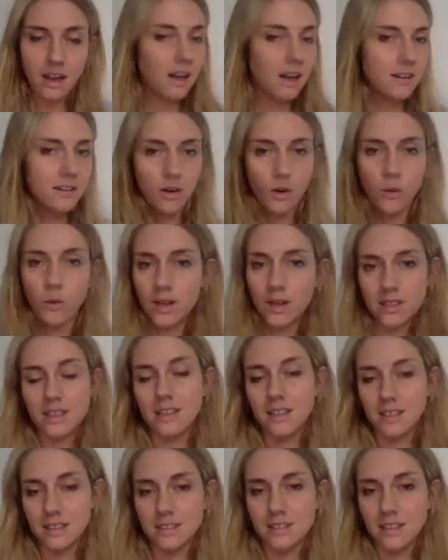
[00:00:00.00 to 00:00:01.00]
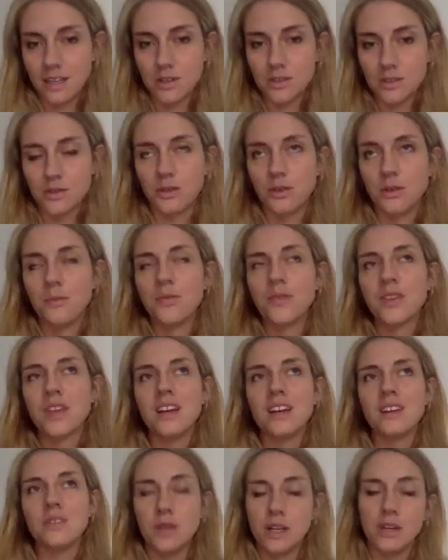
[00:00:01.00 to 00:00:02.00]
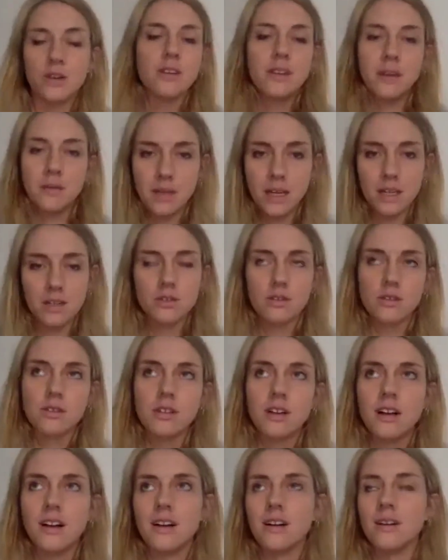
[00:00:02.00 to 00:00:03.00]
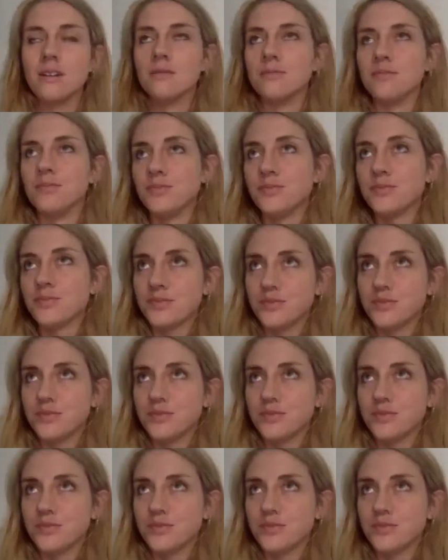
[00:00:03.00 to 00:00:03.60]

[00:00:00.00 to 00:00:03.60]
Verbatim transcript: no one is natural. We call them natural. Um,